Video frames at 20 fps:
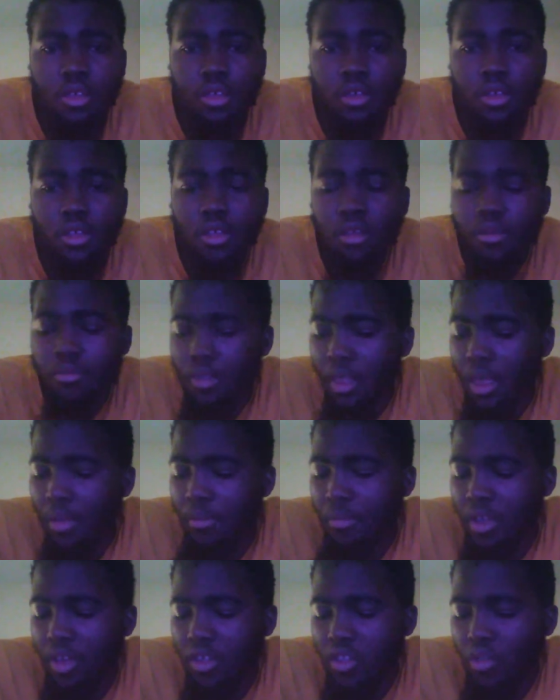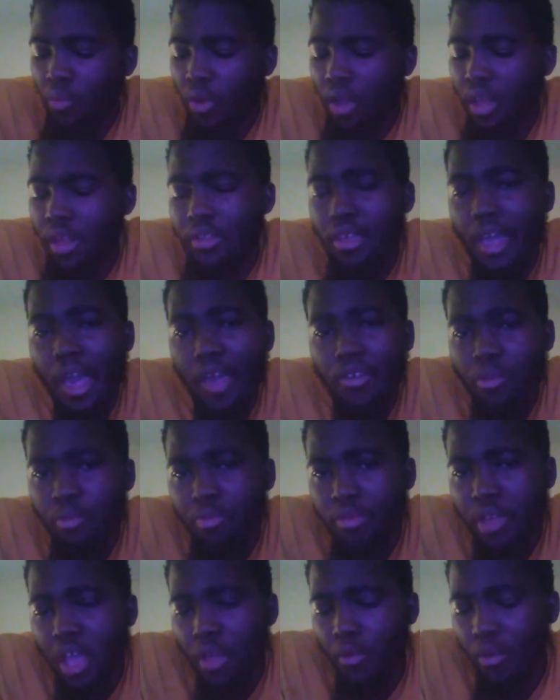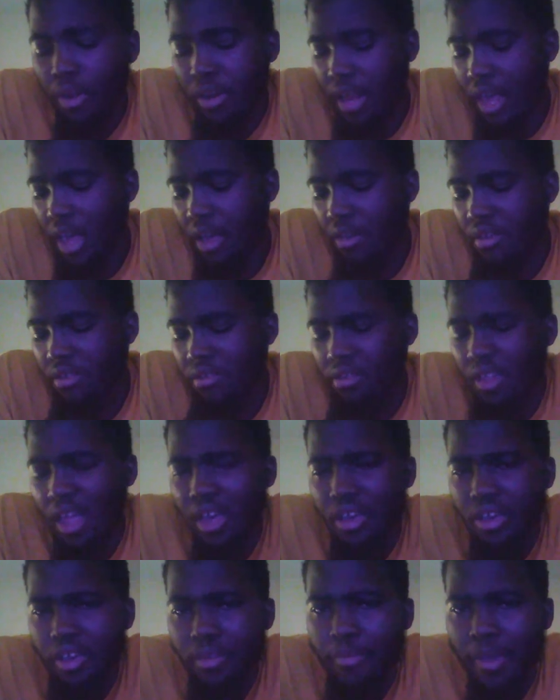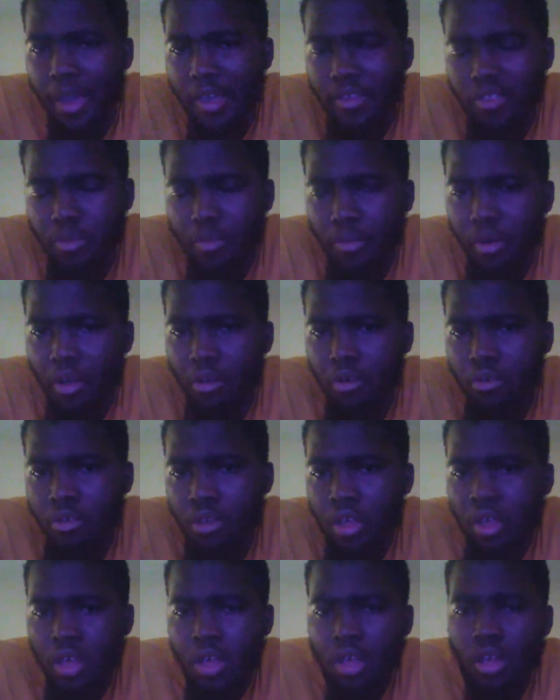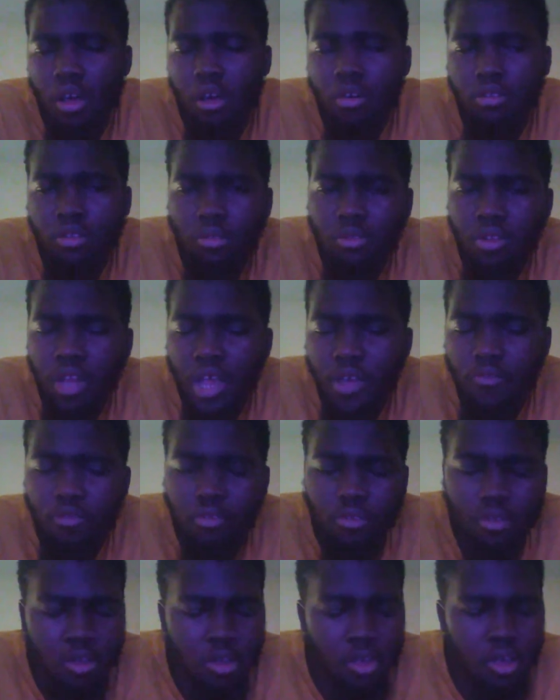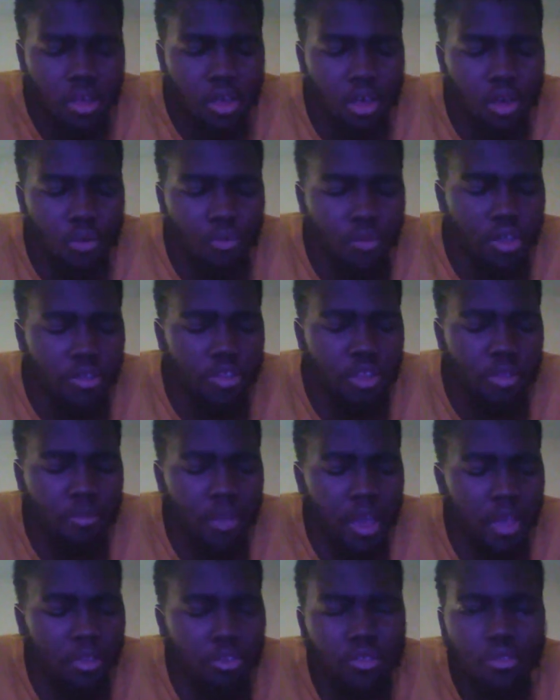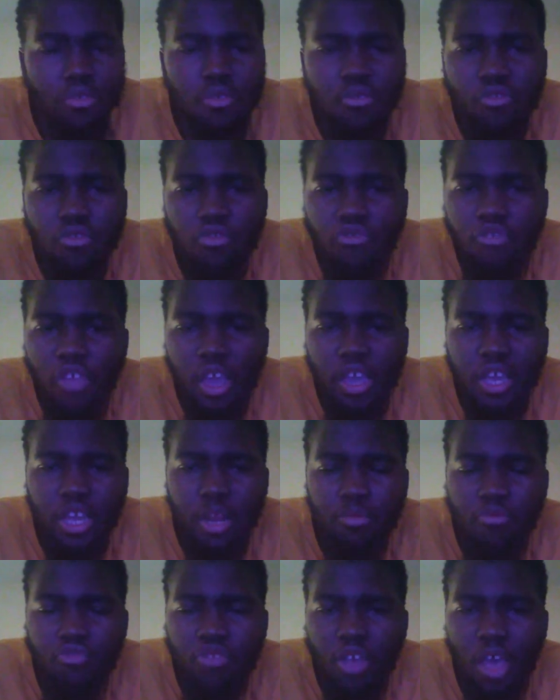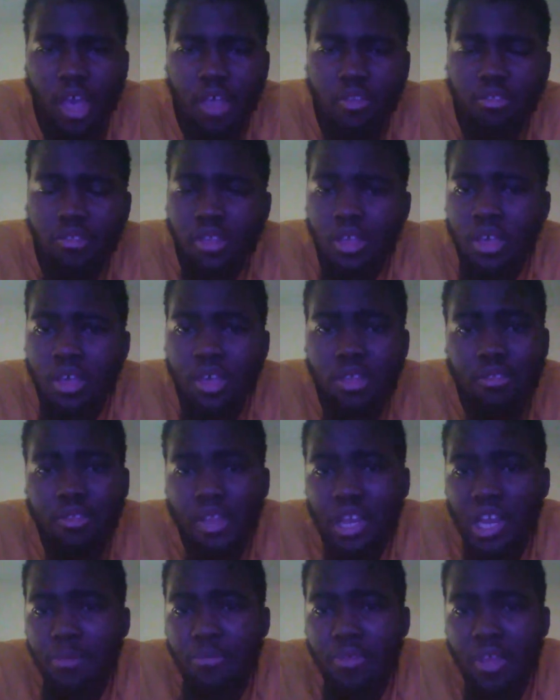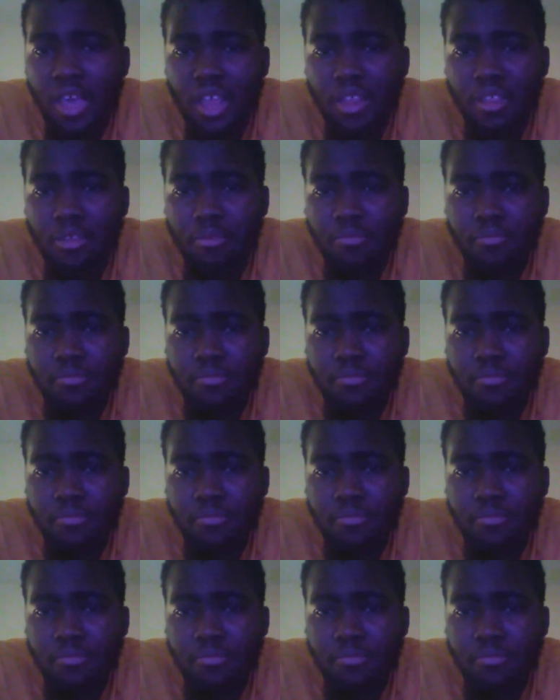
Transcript: You know what I'm saying? Because the way you guys are playing right now, it's not good basketball on no level. Wes Matthews is jacking up shots, not even hitting them.